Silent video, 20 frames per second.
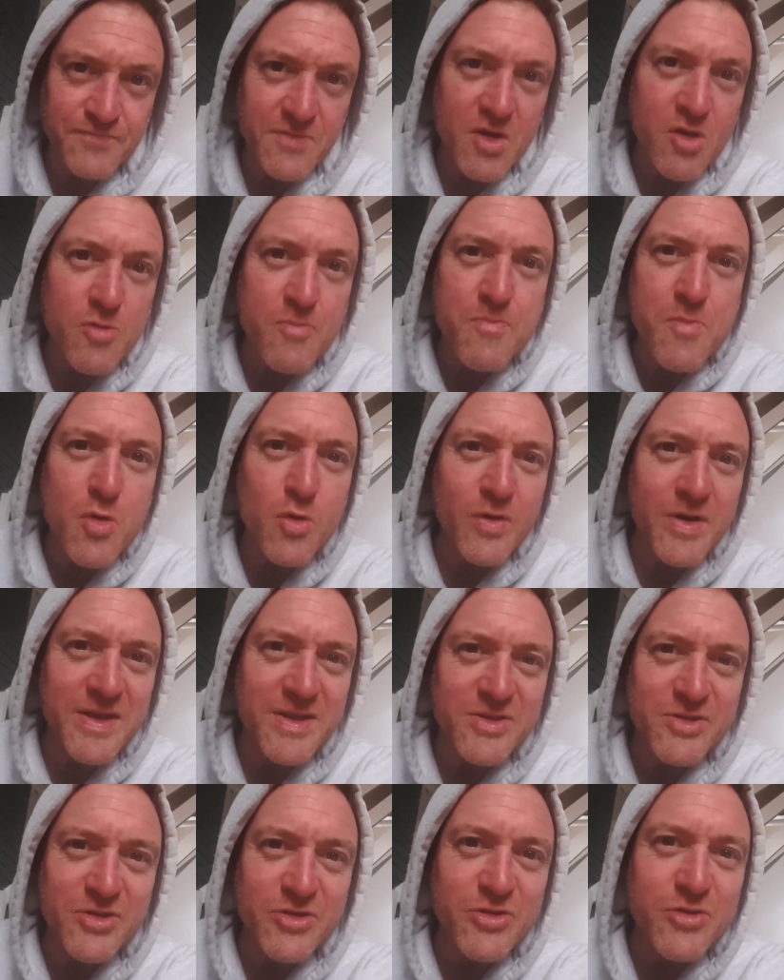Good morning.
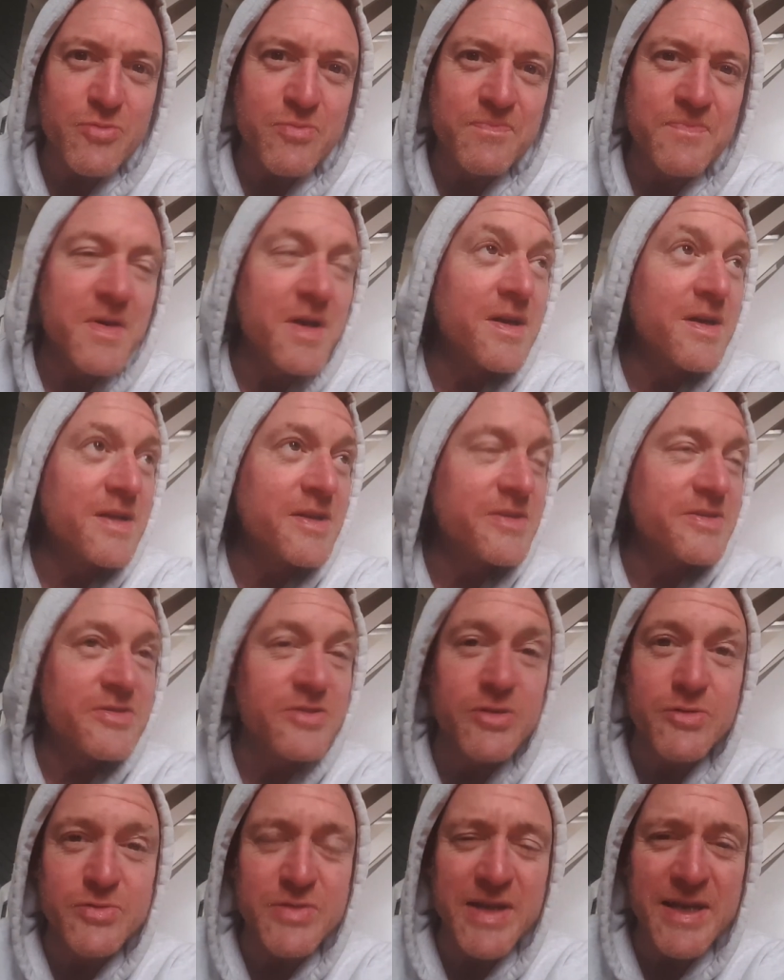It's a
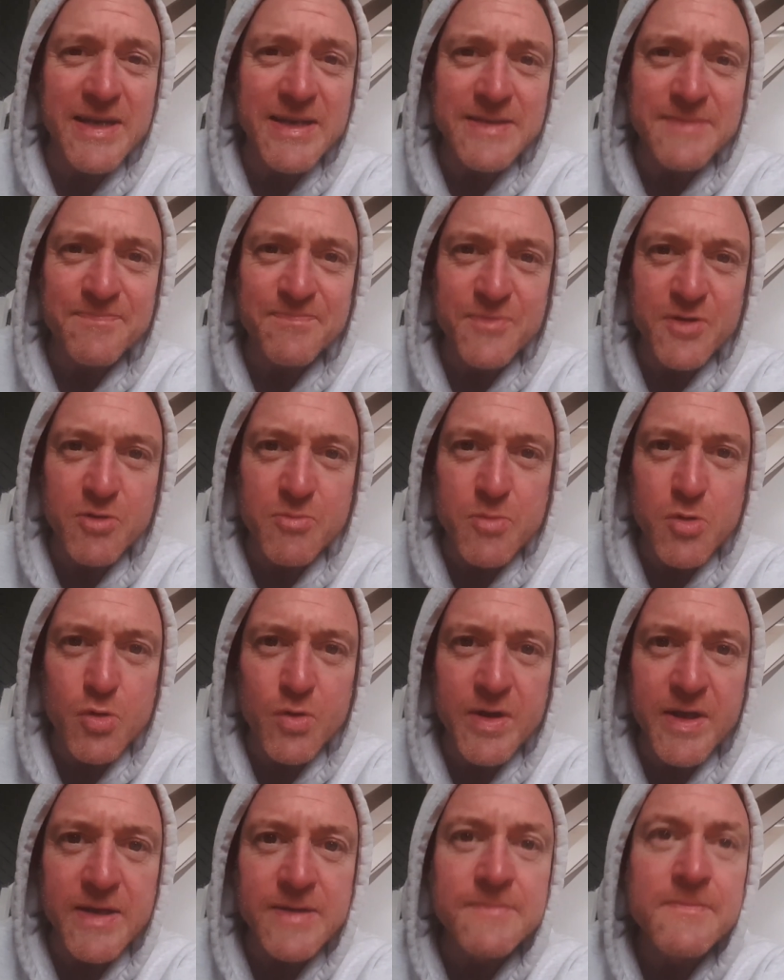new day, new
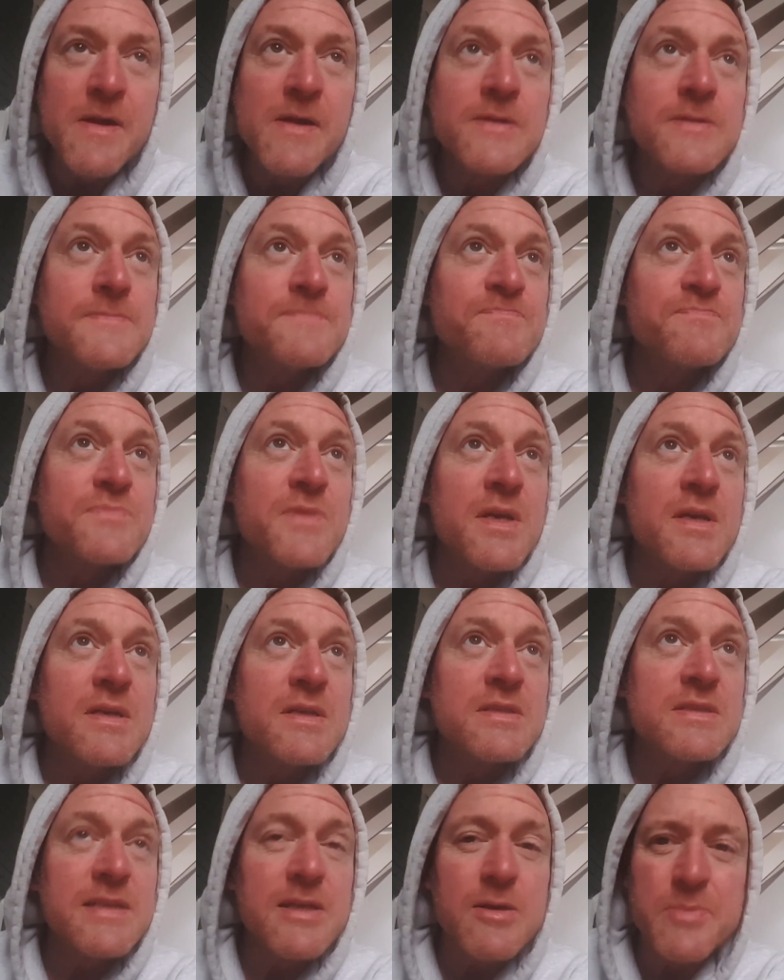morning.
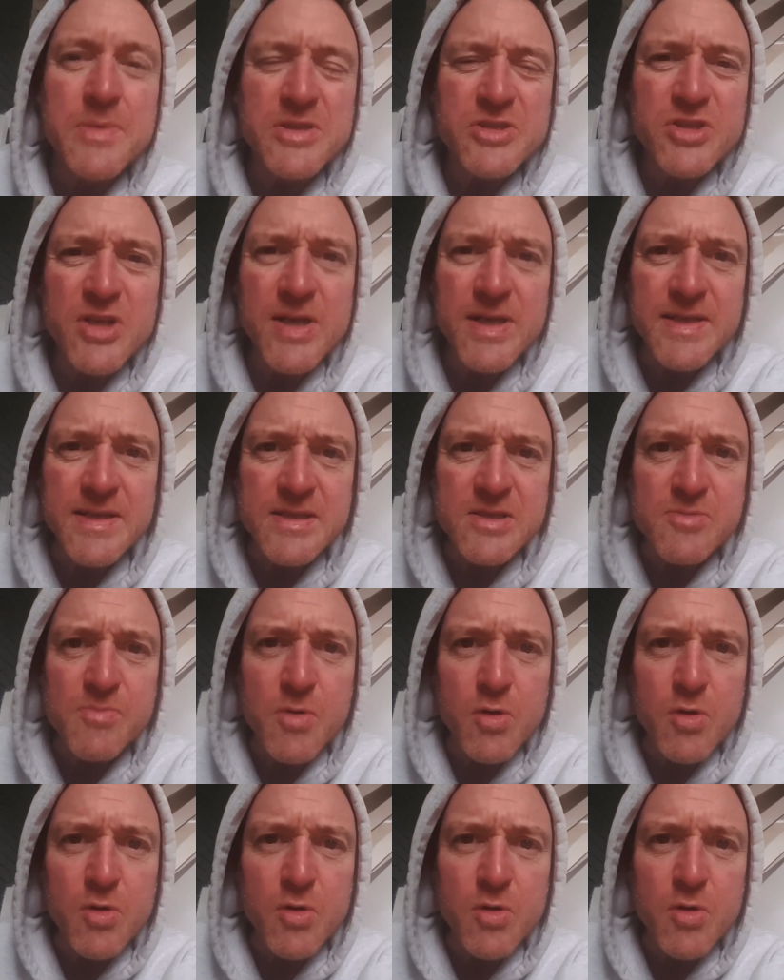It's a little bit chilly this